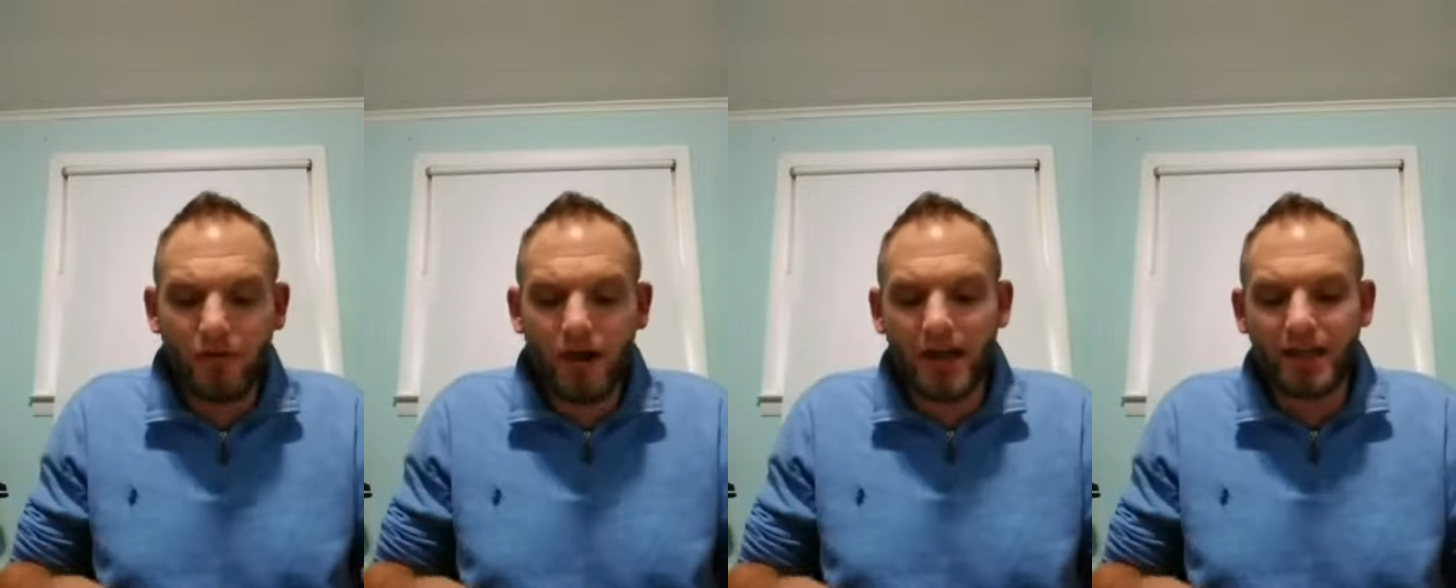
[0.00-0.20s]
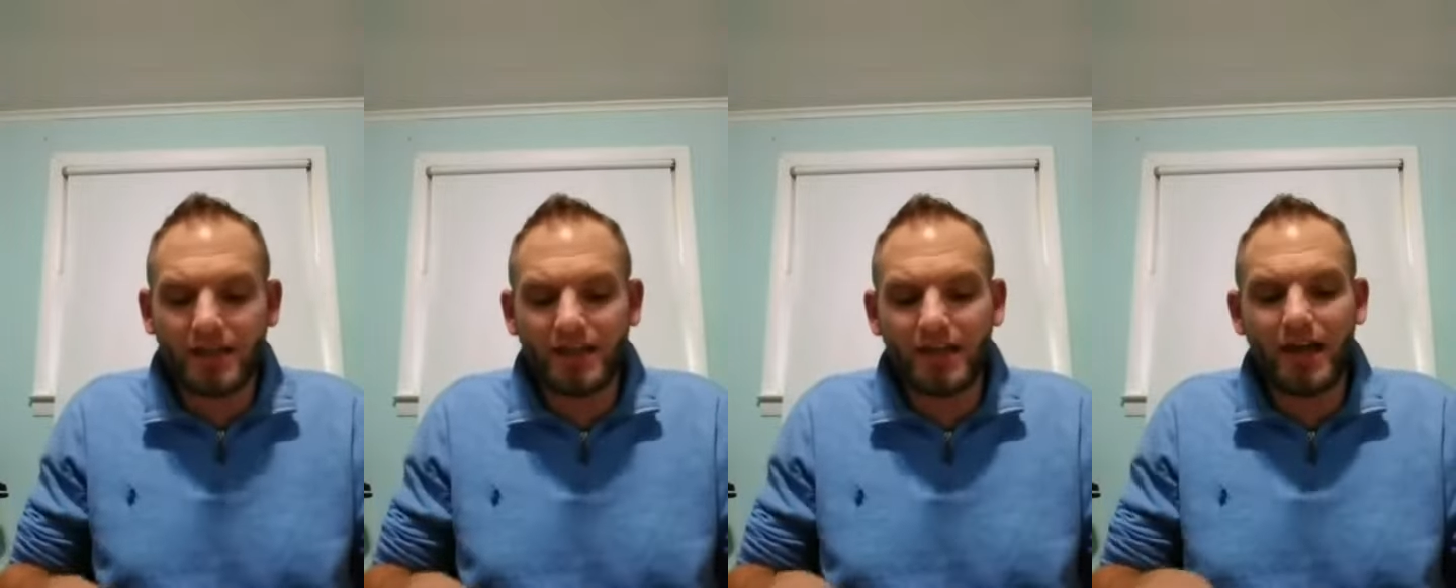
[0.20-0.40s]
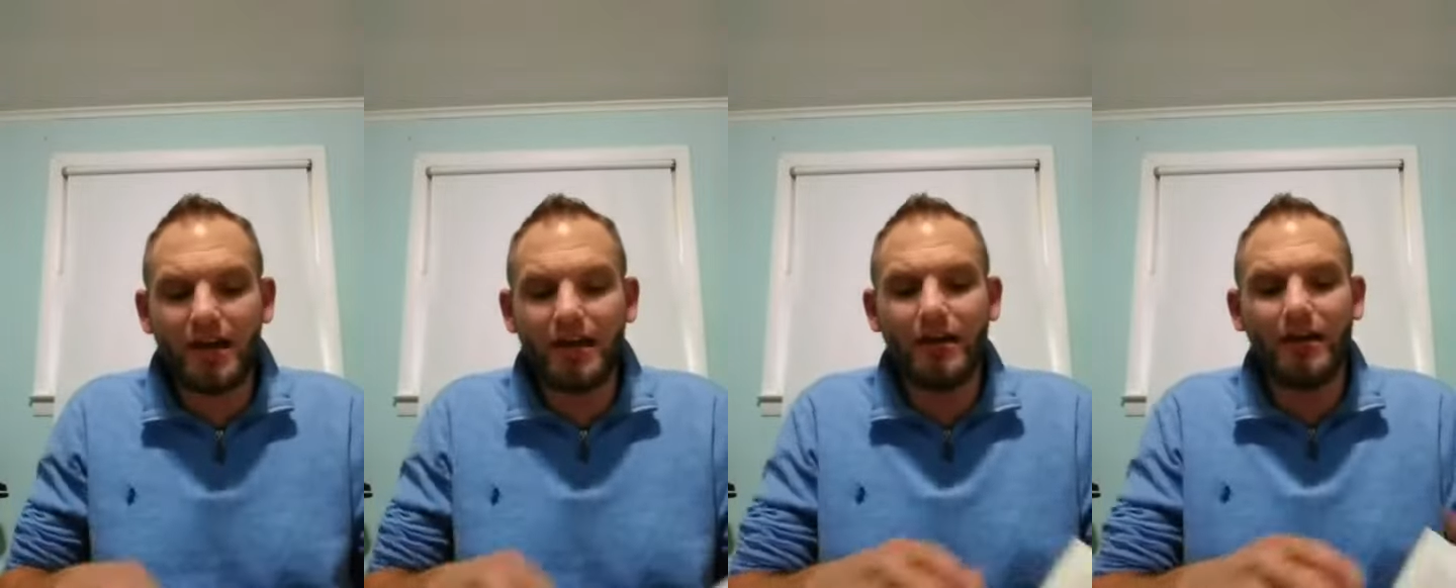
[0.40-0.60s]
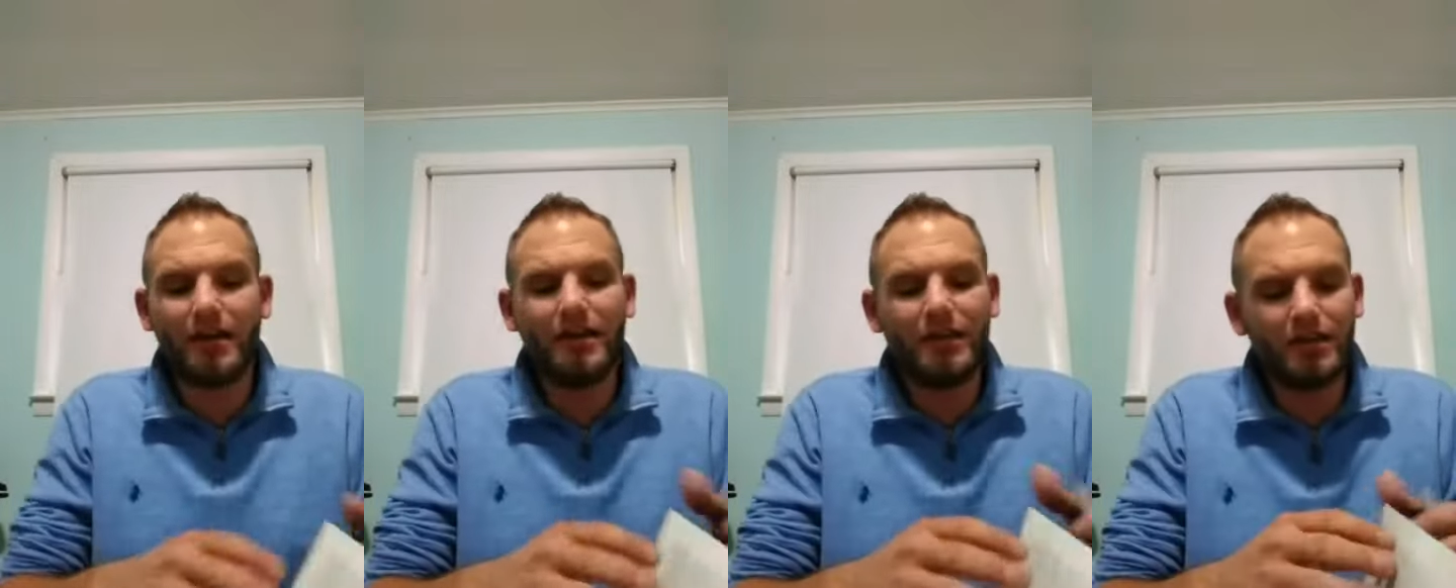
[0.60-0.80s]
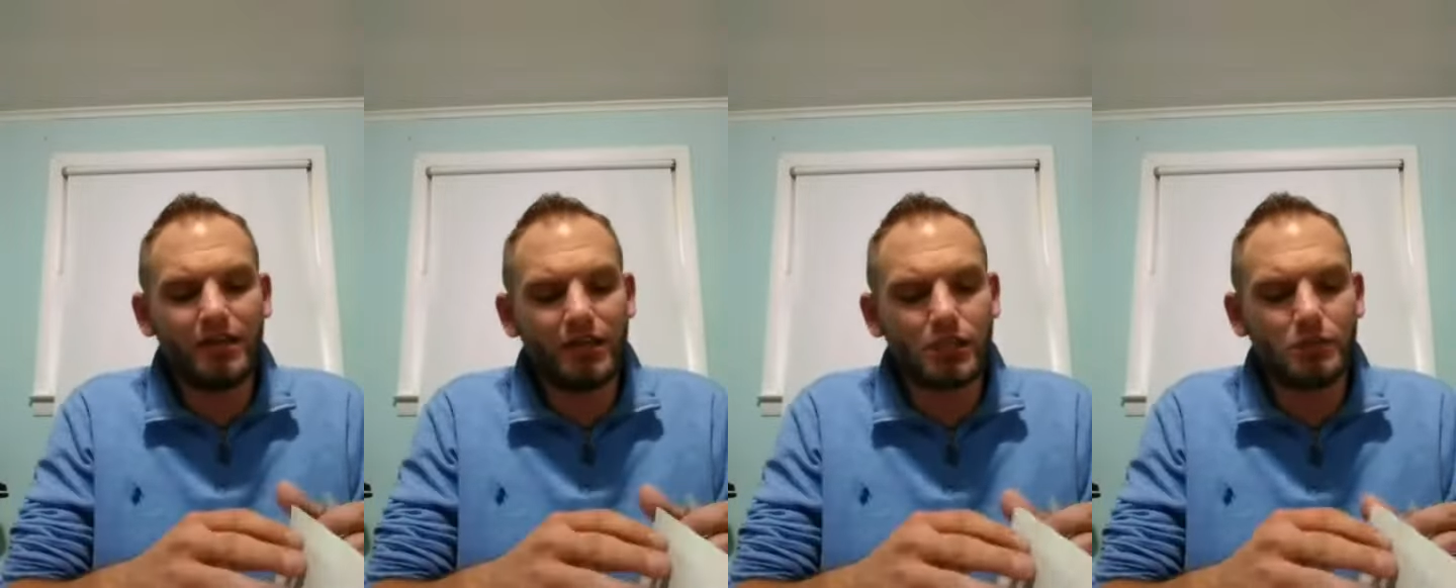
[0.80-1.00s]
right there
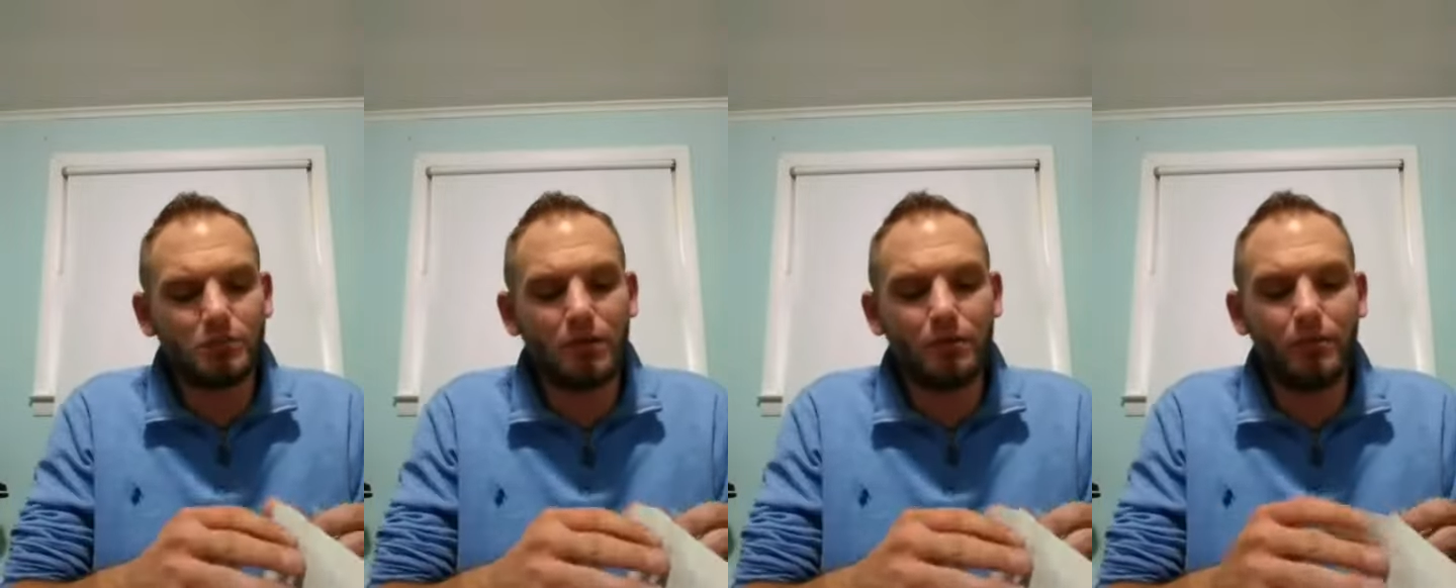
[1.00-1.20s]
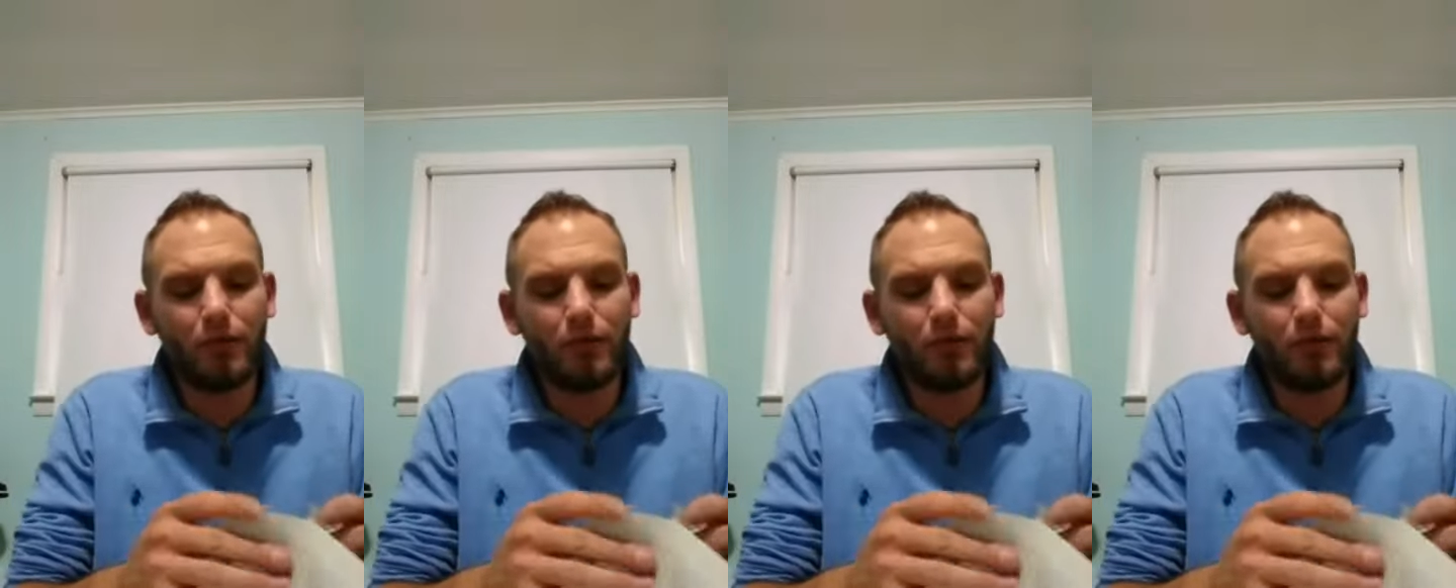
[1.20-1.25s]
kills me.